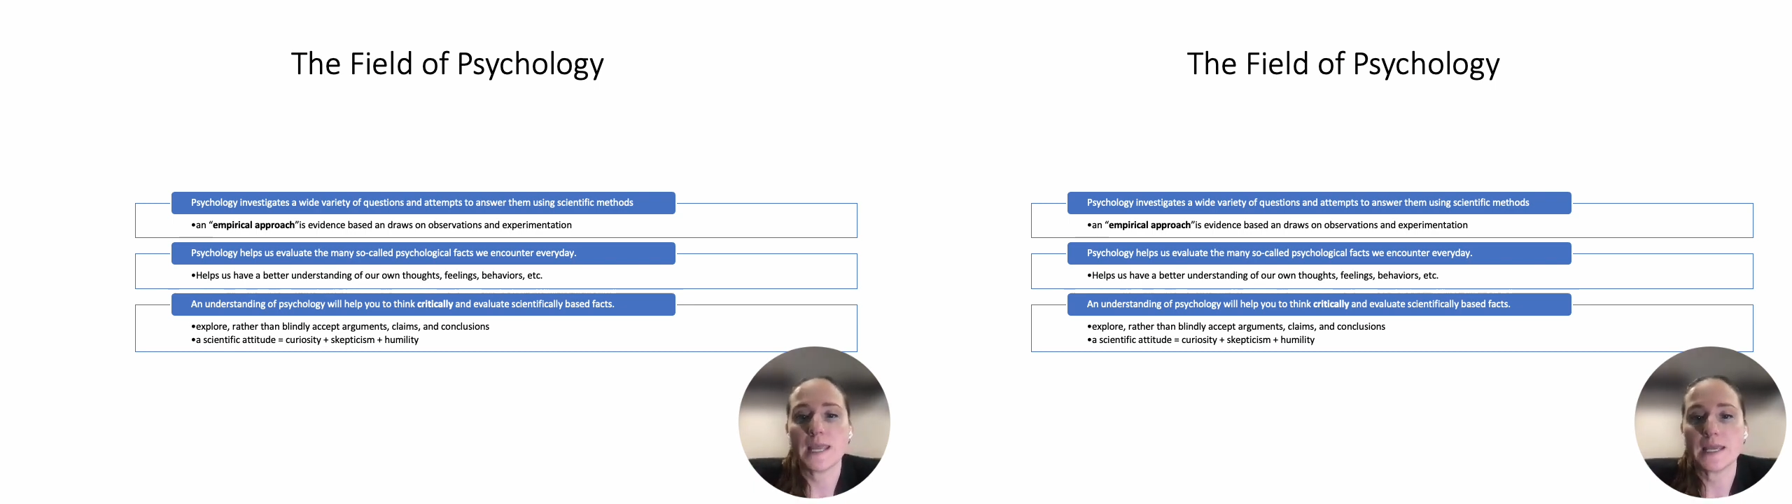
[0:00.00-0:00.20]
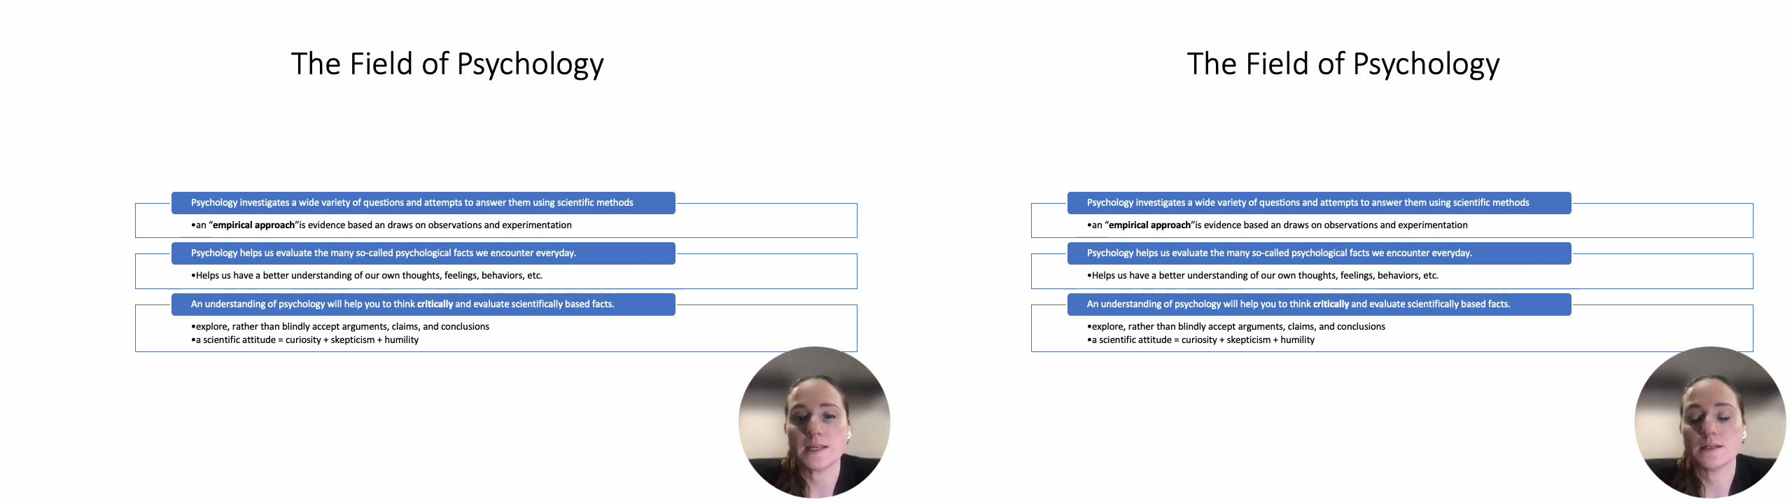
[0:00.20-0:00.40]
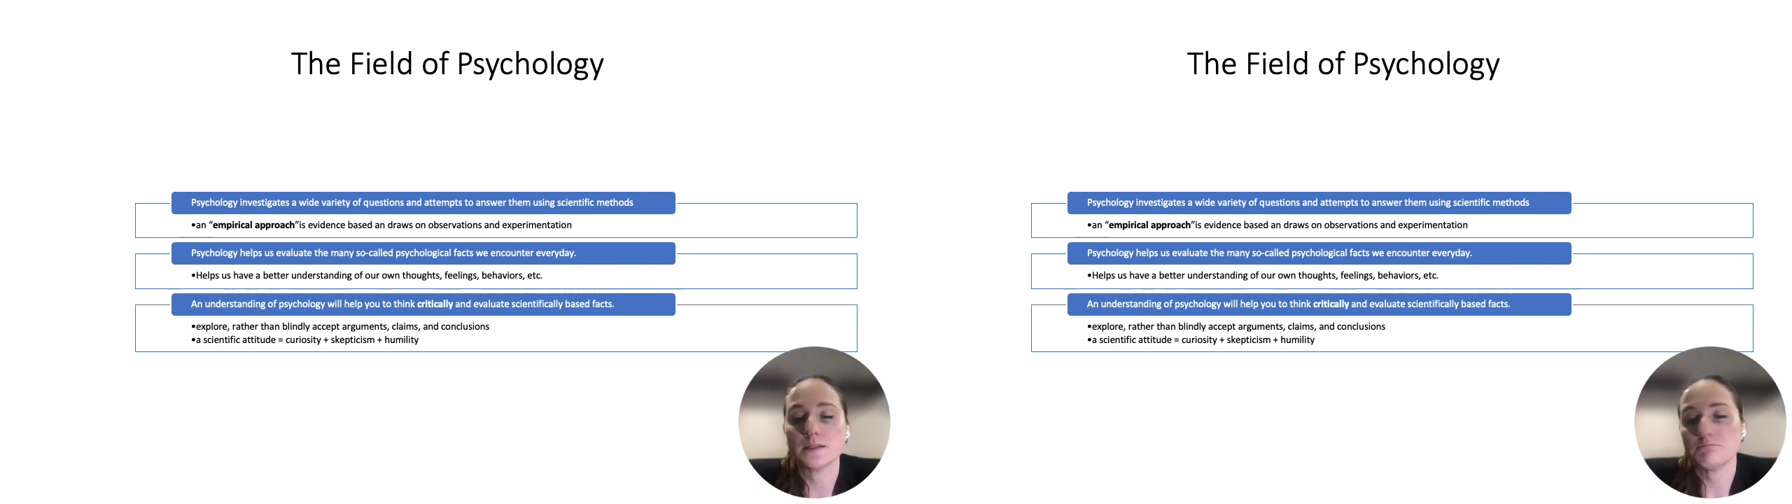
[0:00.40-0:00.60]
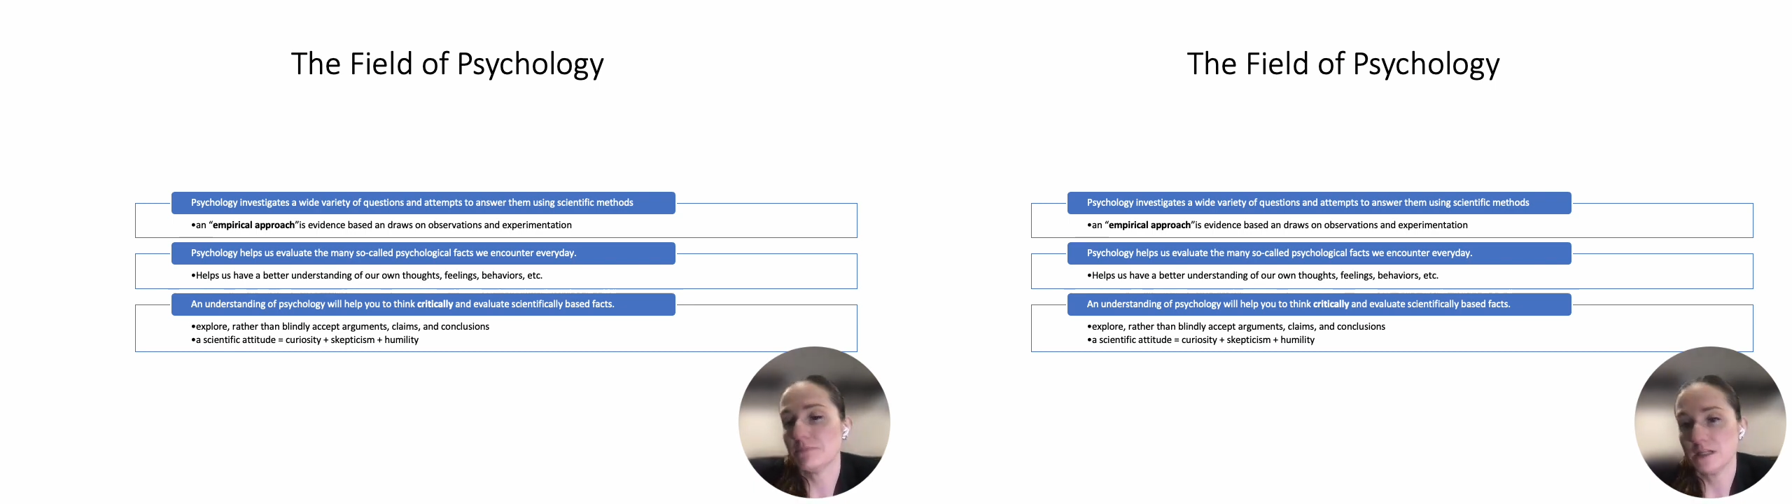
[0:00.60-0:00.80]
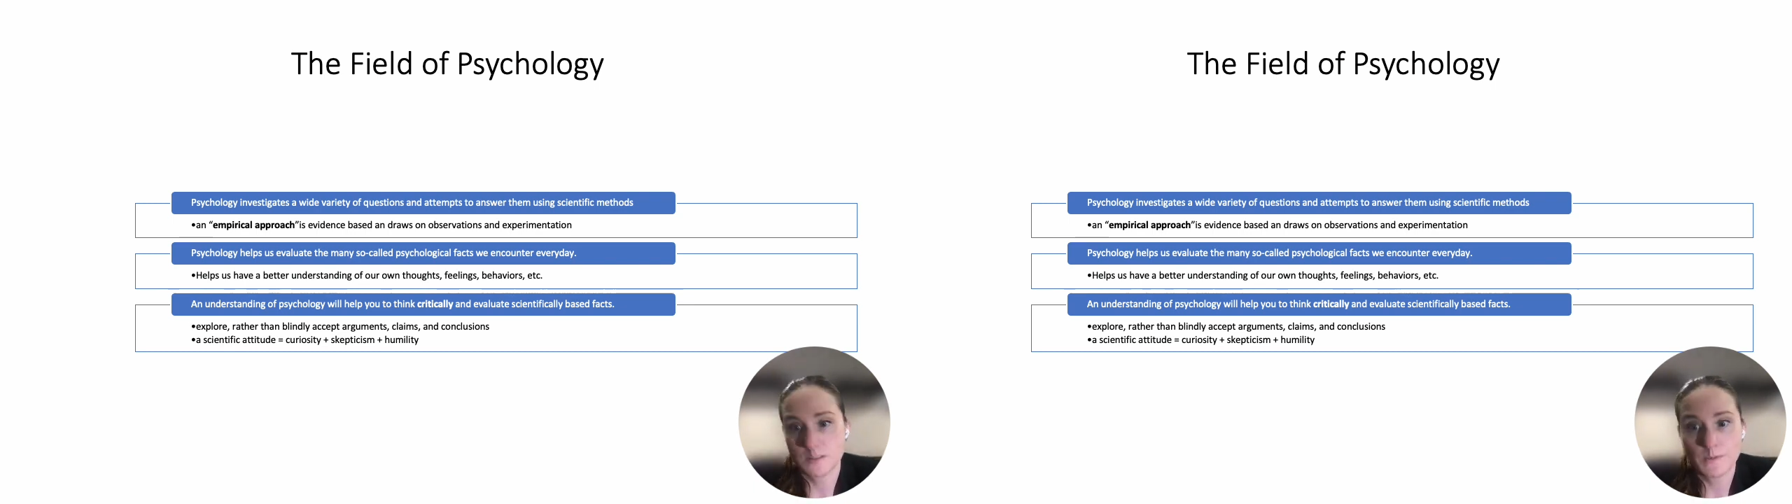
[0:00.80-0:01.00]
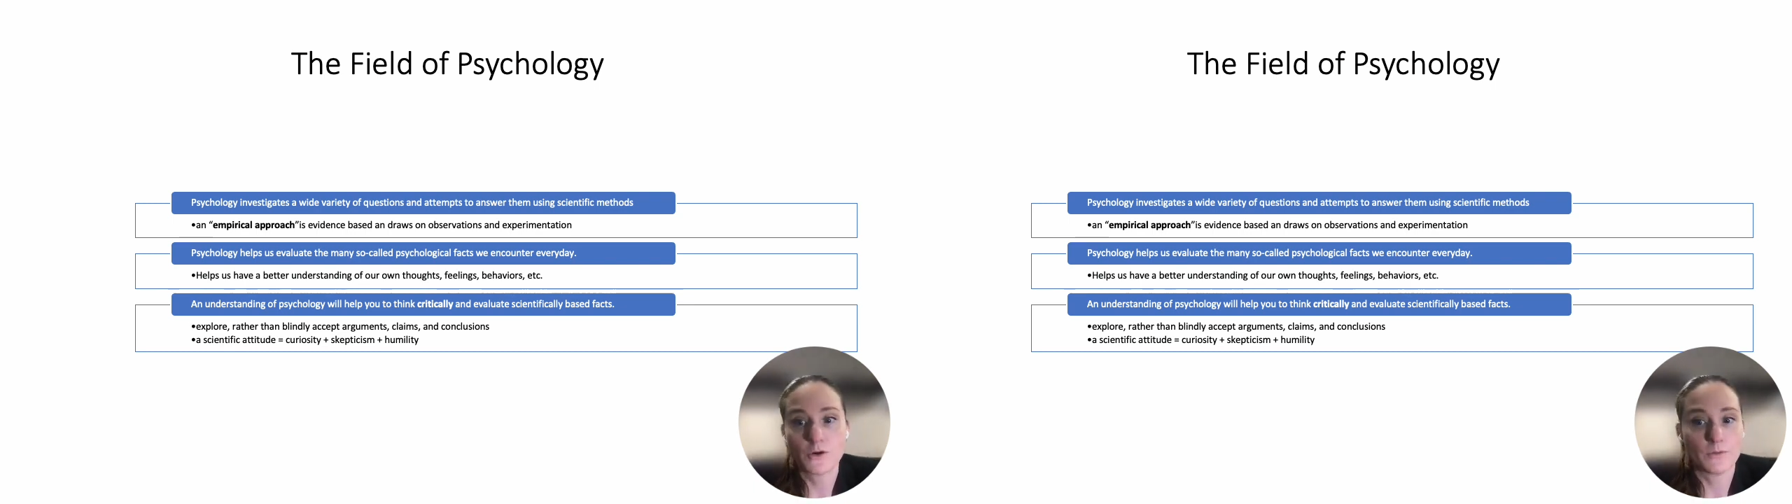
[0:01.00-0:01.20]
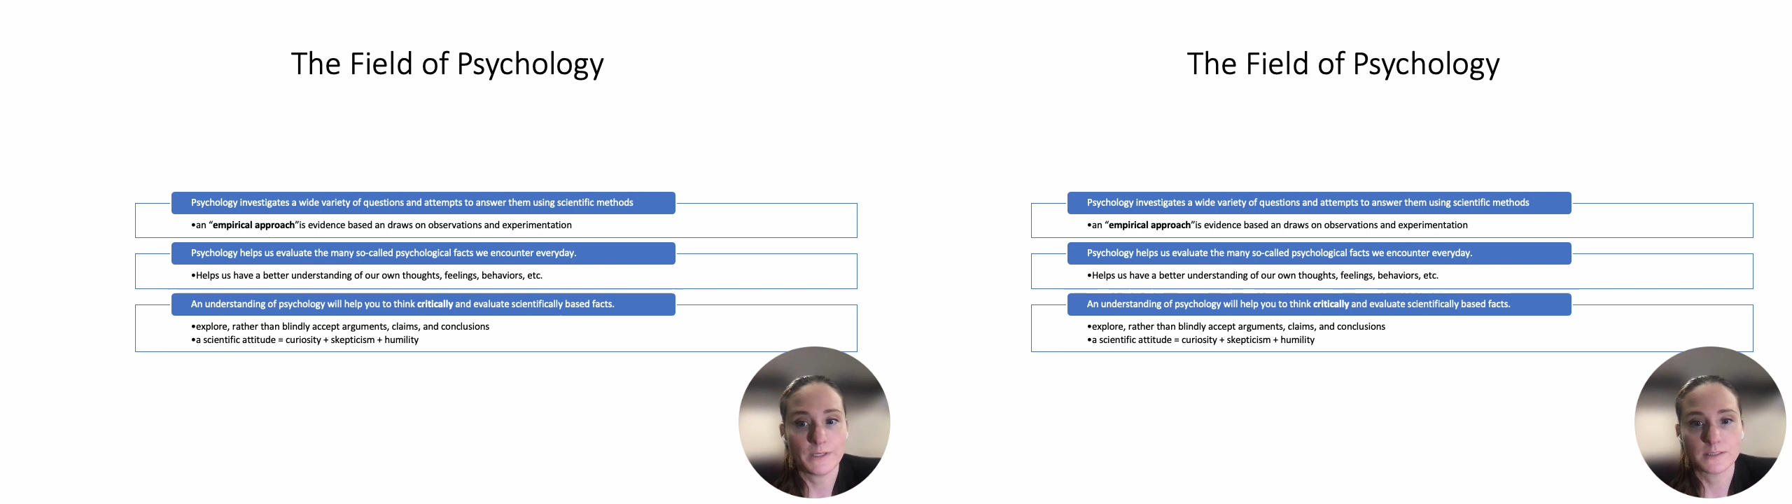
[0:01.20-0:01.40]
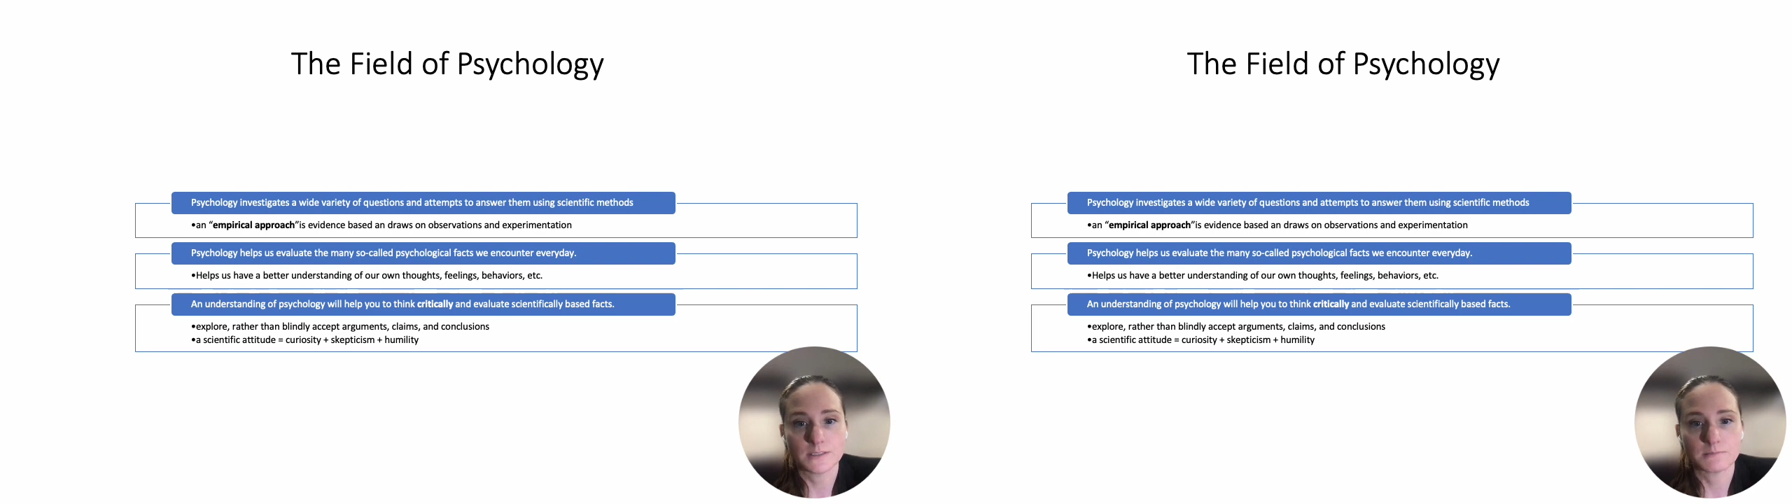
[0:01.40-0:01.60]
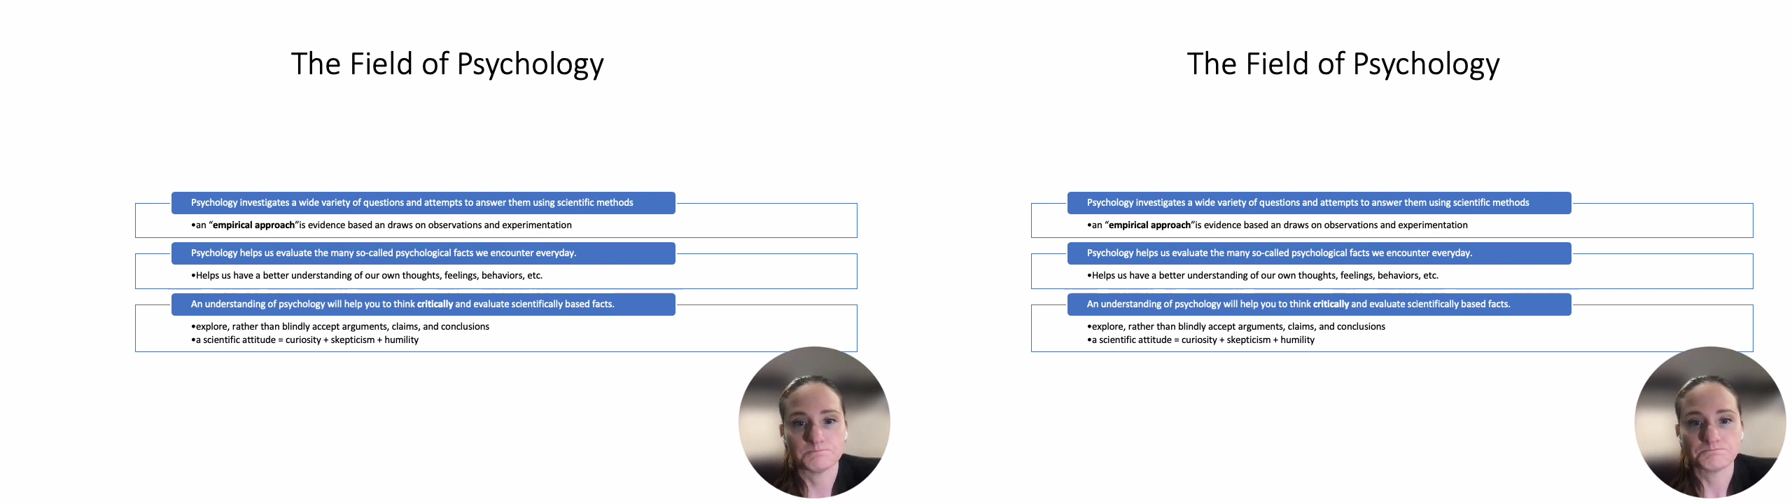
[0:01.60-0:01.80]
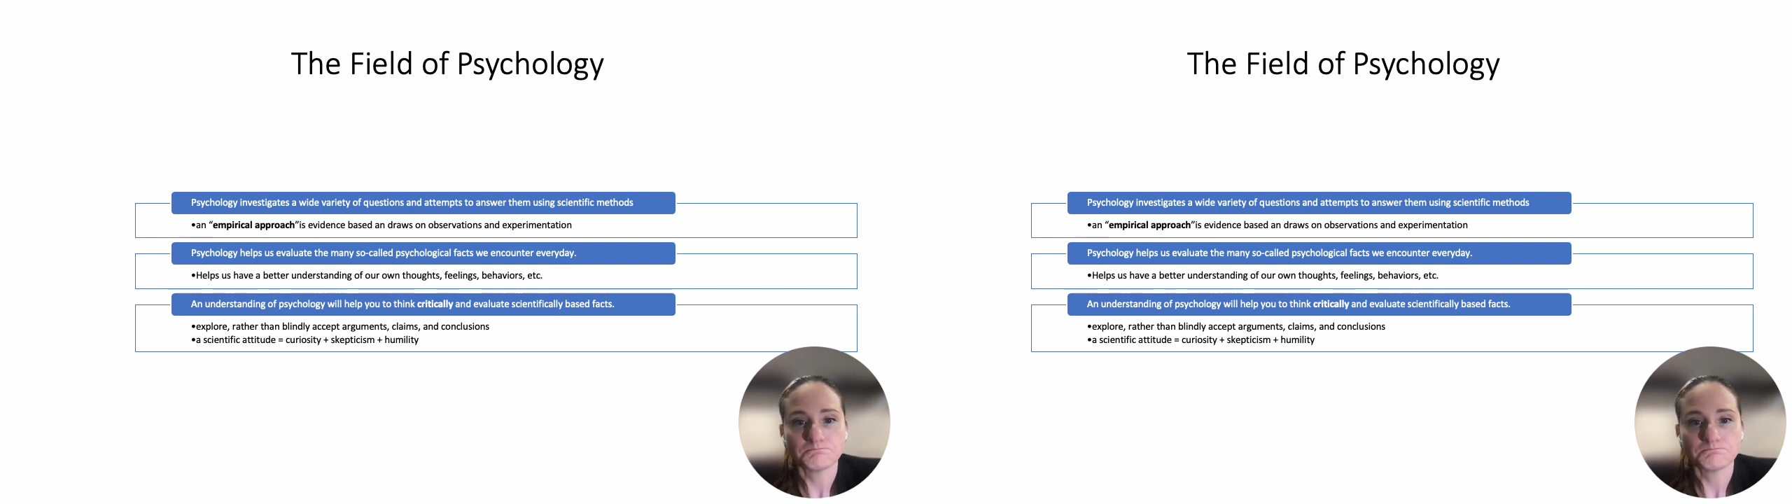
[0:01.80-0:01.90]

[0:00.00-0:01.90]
and experiments.